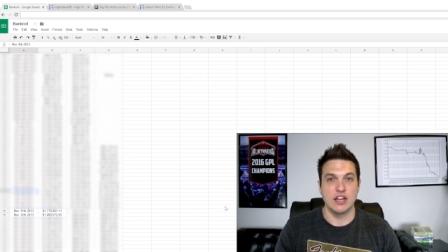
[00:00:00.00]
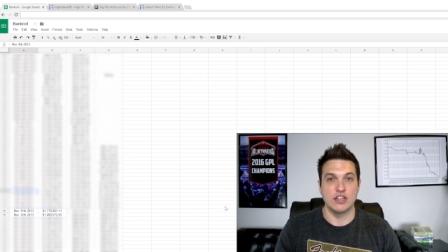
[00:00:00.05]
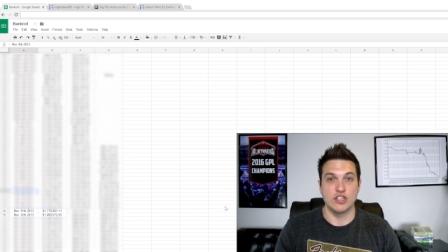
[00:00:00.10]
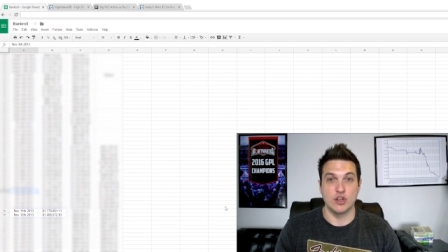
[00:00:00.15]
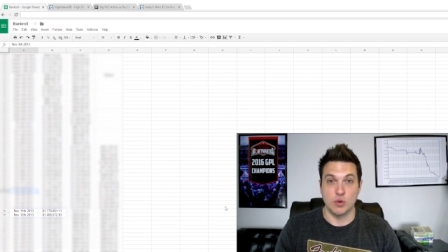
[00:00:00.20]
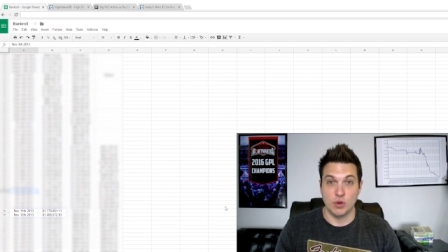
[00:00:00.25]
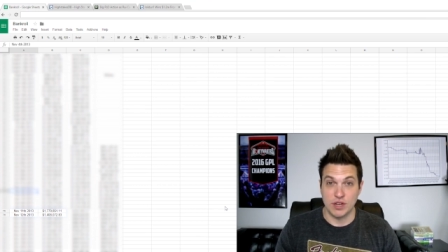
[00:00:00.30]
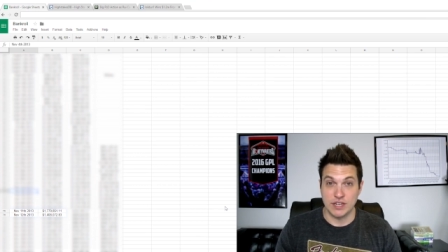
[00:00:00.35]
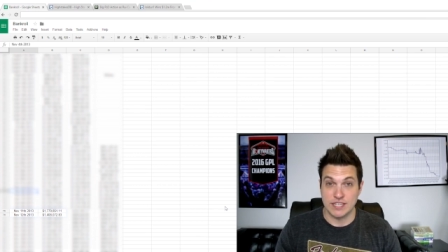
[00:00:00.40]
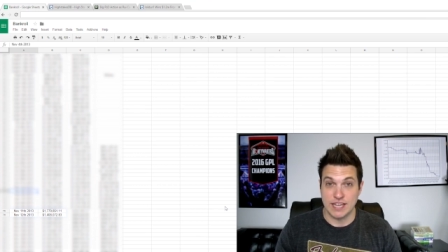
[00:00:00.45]

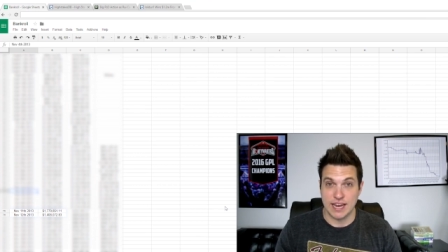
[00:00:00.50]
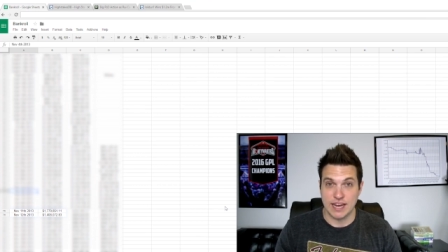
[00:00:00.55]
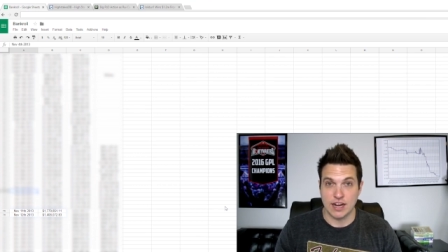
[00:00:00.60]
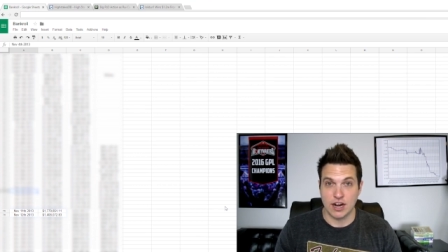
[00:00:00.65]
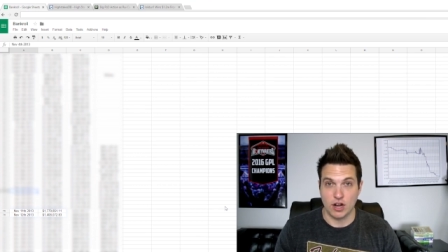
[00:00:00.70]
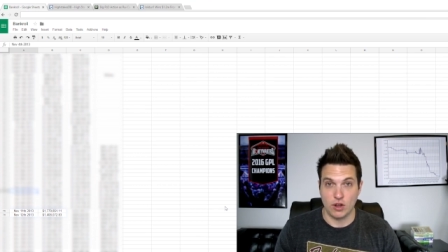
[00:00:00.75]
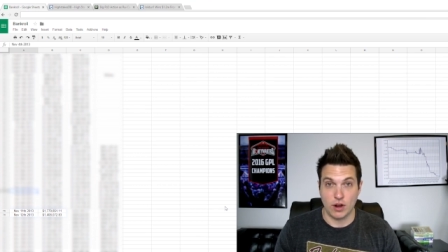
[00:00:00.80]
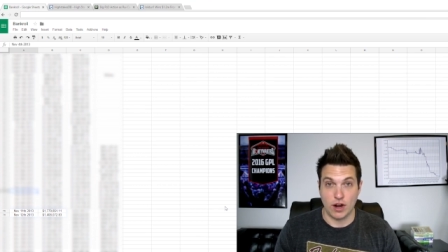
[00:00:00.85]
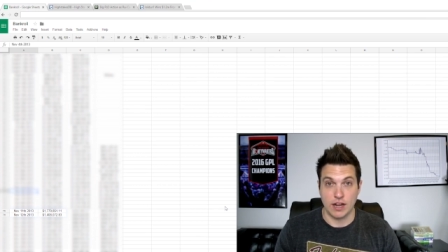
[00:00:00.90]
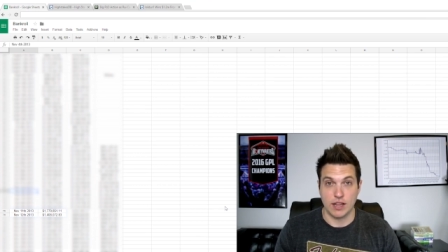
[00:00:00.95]
to really taking
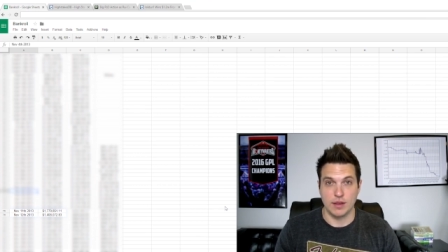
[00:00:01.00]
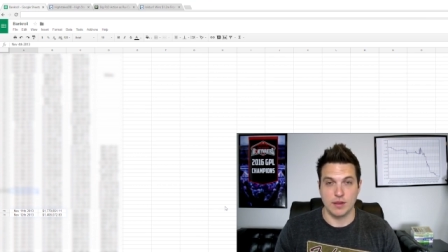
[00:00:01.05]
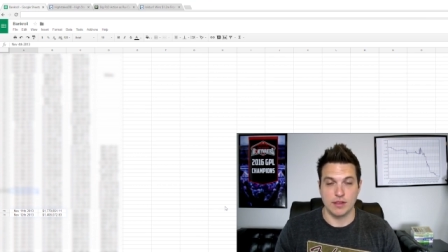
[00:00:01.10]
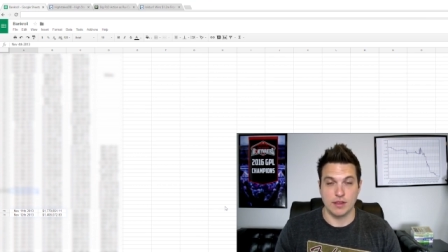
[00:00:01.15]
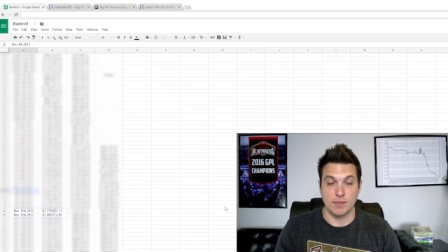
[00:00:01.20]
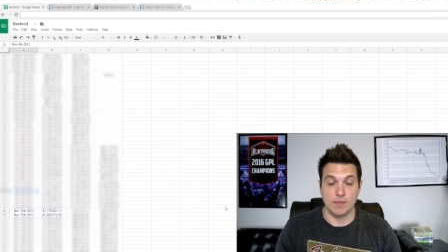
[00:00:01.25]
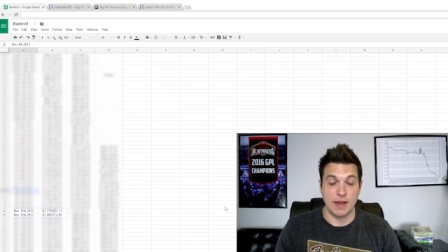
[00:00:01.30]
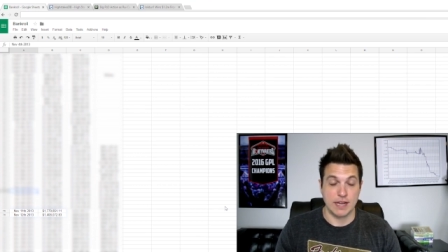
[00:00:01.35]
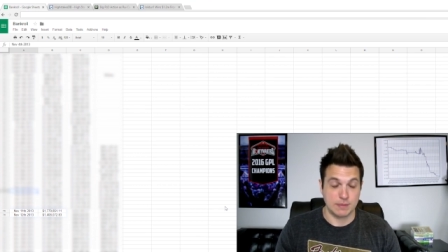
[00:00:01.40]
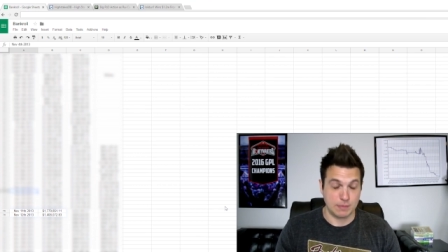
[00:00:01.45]
on a lot of
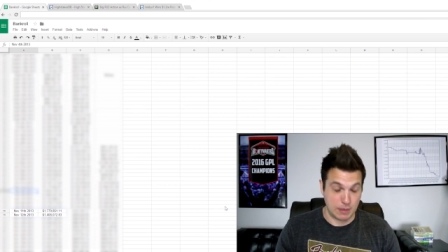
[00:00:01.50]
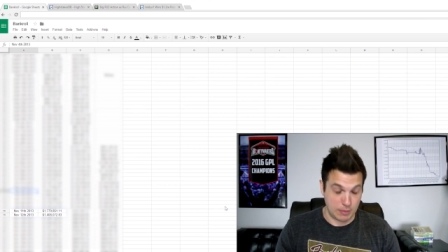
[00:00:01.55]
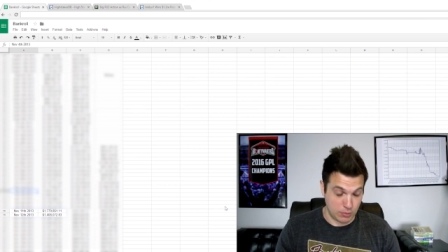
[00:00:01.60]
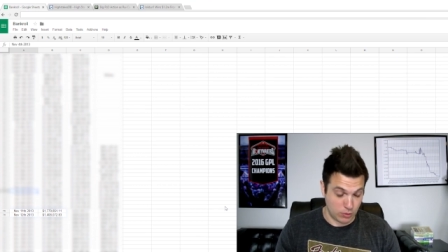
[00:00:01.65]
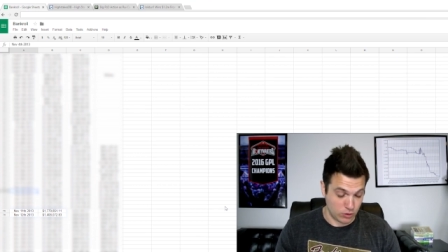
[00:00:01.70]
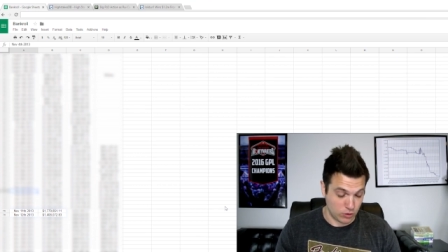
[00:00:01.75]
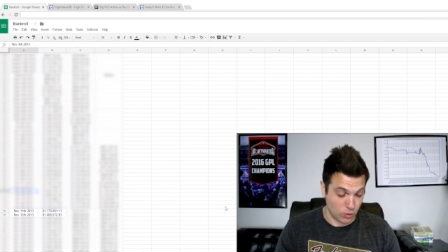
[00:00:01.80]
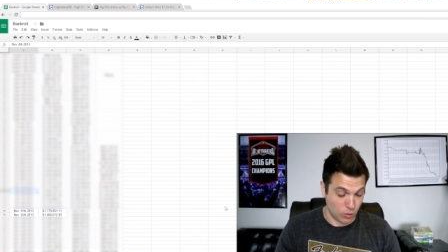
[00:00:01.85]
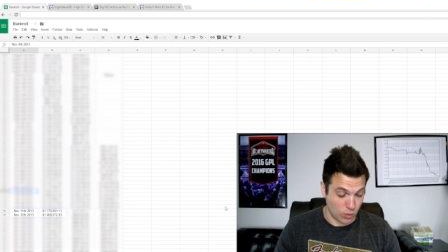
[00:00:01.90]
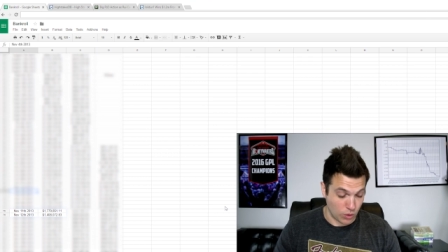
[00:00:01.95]
the best
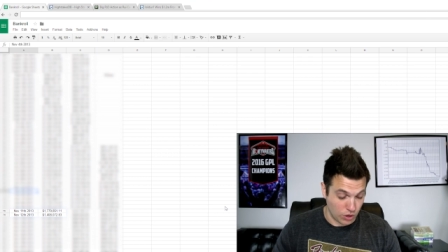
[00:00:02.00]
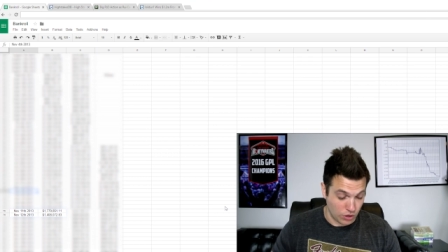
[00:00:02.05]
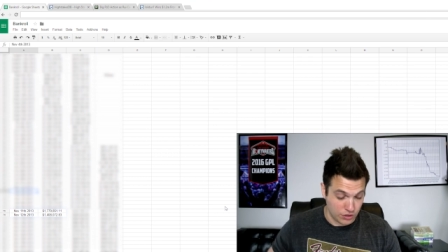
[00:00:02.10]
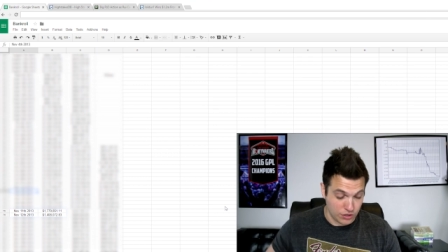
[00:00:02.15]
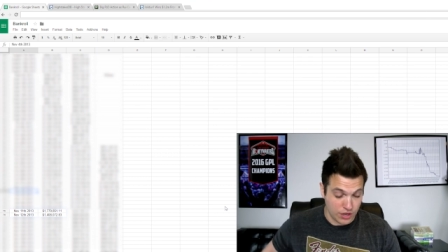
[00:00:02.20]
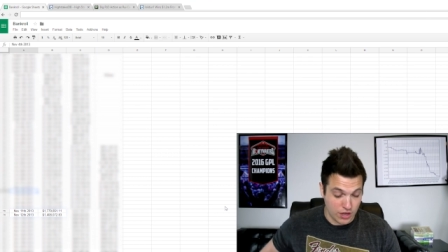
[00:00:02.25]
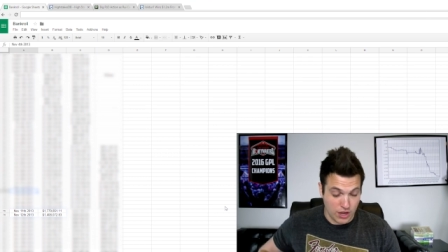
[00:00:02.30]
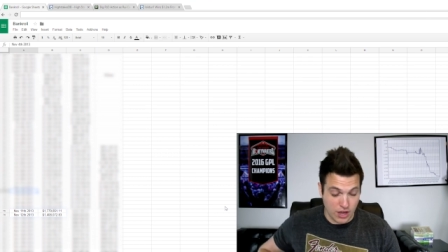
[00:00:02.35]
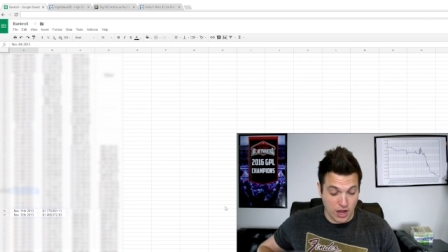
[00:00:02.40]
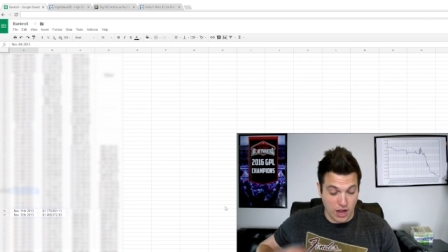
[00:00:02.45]
people in the world.